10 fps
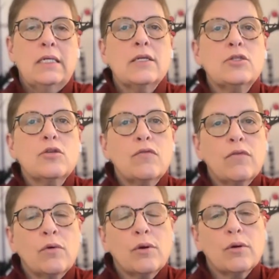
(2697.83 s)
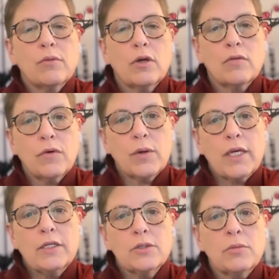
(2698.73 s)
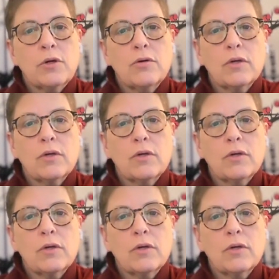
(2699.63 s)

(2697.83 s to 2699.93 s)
takes the form of gray smoke,